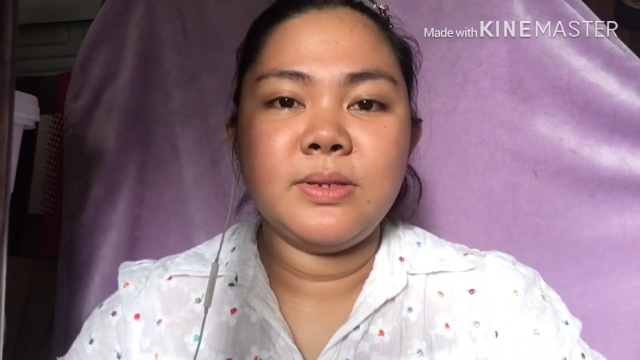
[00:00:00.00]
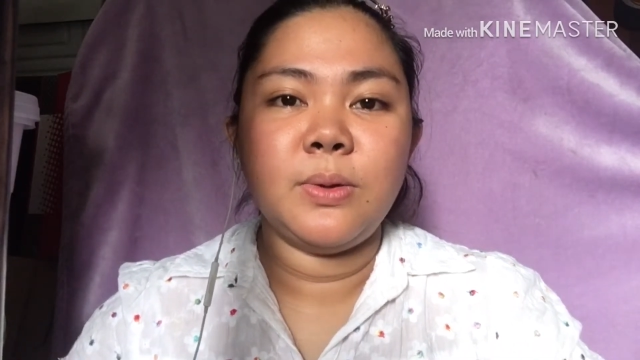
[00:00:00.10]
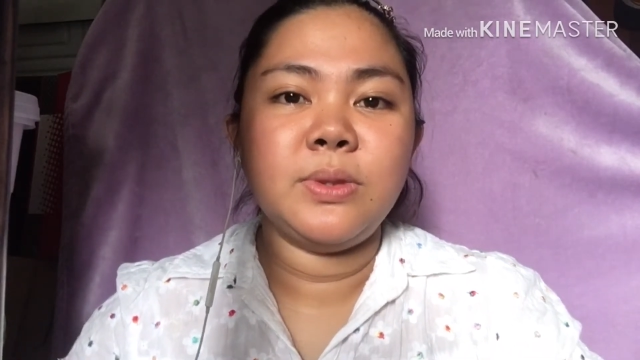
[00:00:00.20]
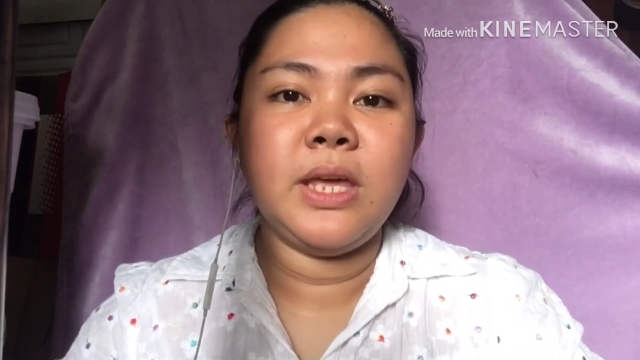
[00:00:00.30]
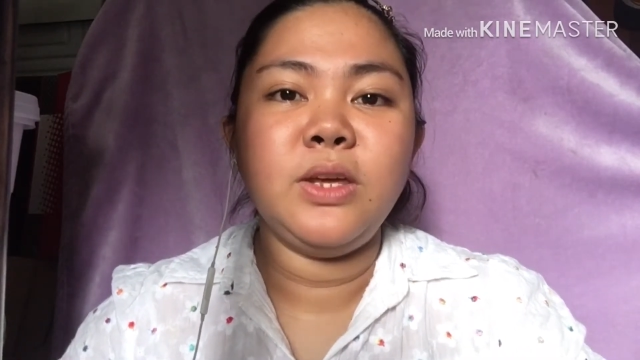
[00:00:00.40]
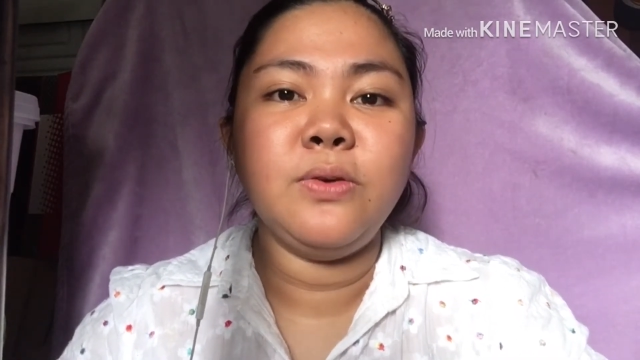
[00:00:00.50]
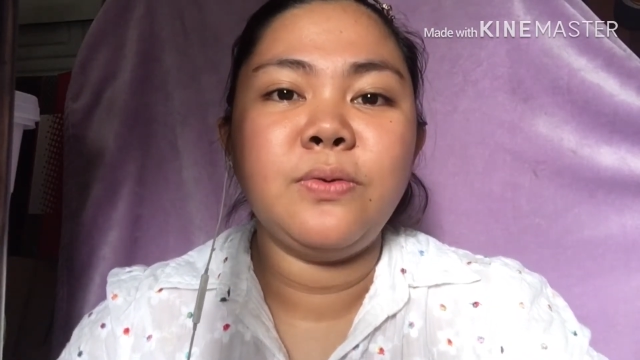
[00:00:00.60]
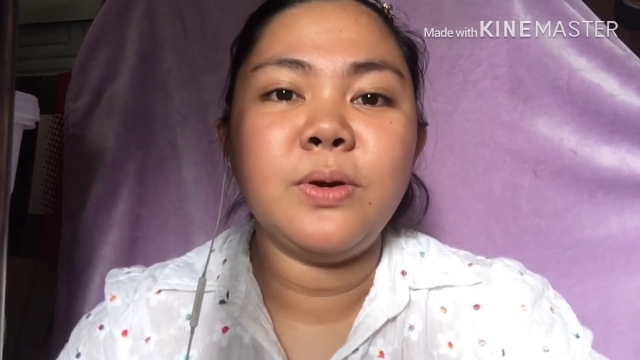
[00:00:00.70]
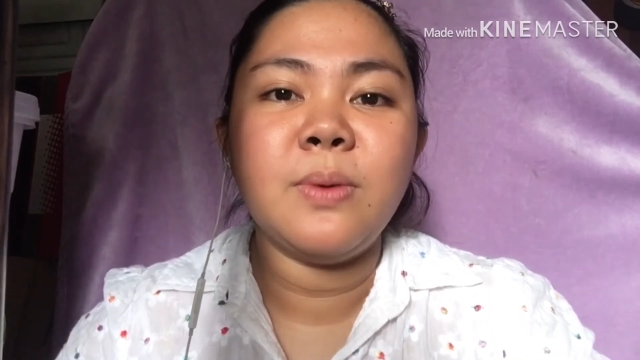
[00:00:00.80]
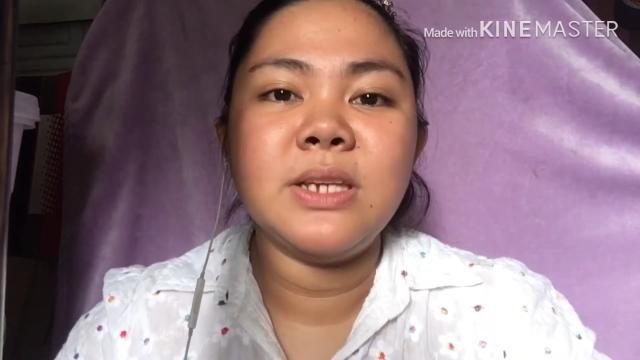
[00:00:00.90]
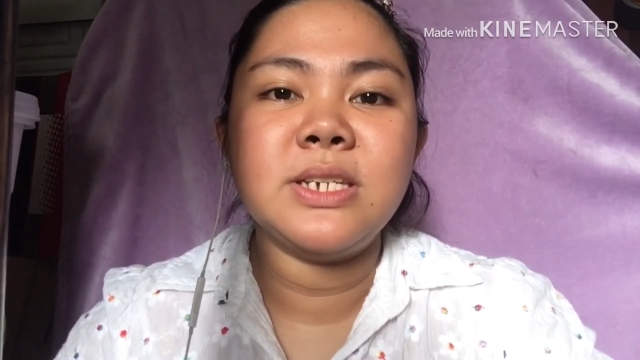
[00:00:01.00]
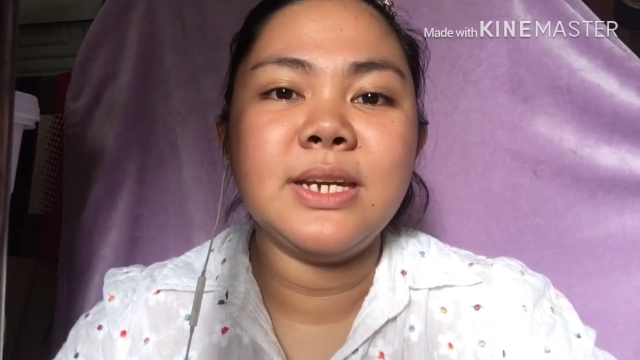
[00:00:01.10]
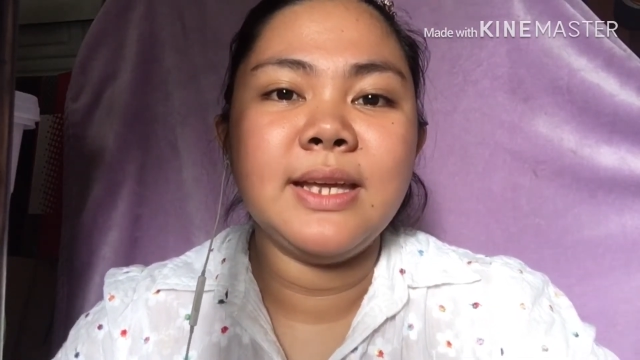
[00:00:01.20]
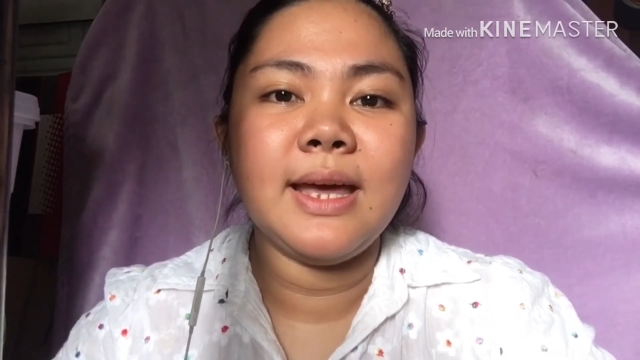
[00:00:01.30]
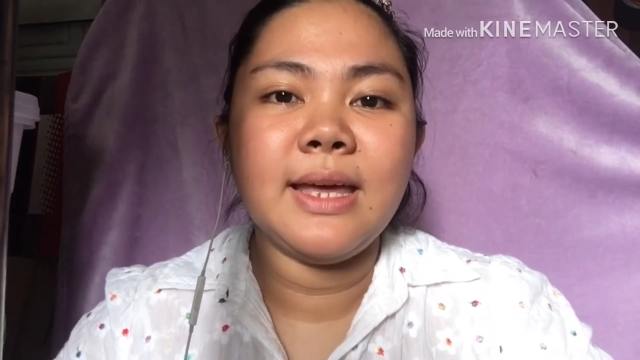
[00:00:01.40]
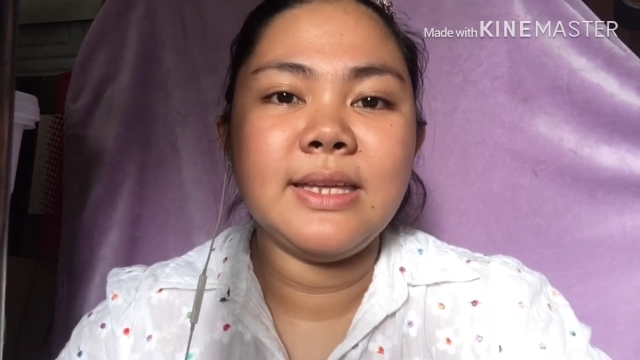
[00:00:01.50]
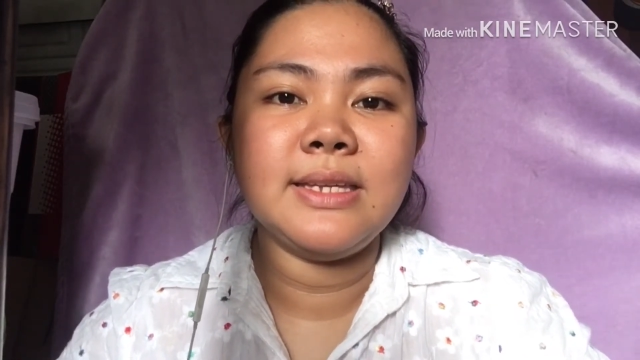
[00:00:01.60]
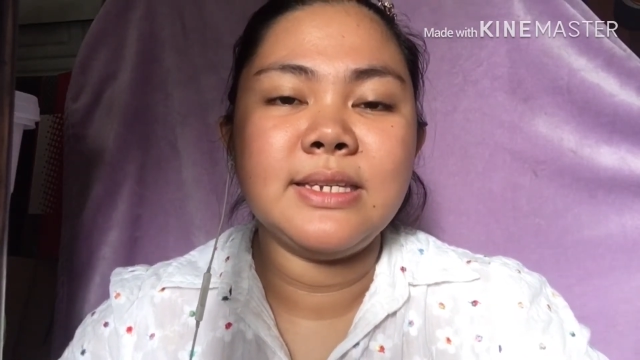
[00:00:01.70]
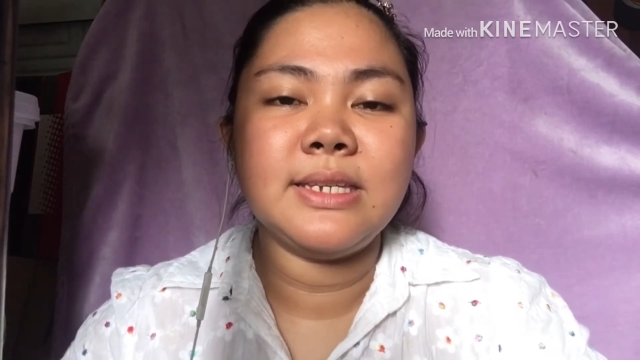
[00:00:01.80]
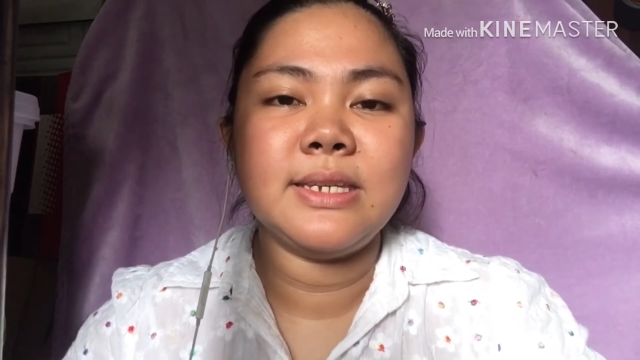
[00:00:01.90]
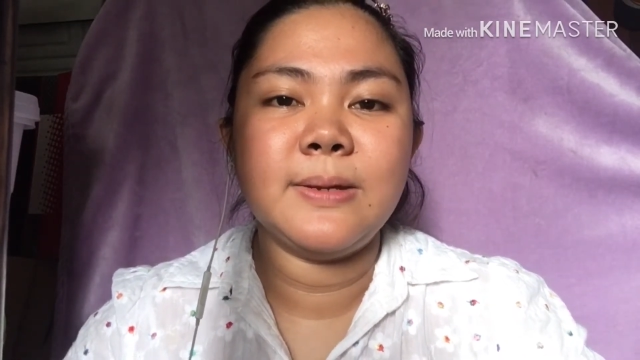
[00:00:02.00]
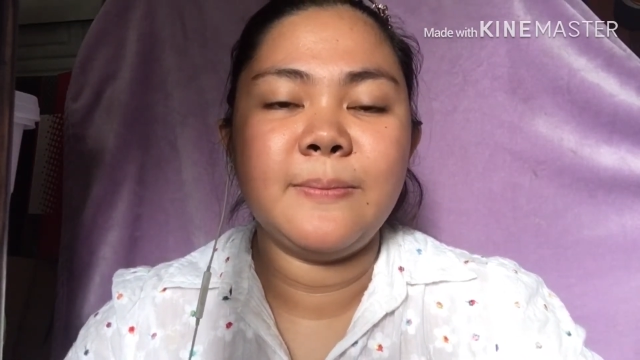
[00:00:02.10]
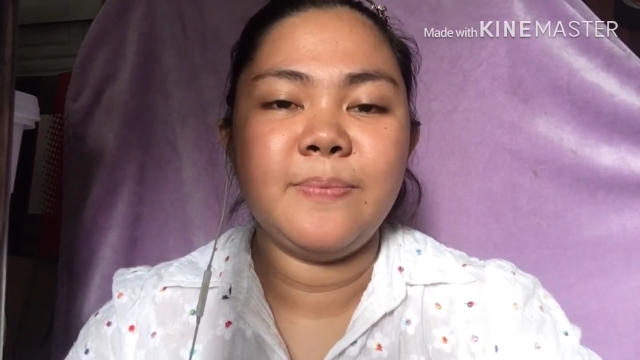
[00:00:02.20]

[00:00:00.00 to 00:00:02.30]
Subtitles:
So, thank you for watching, guys.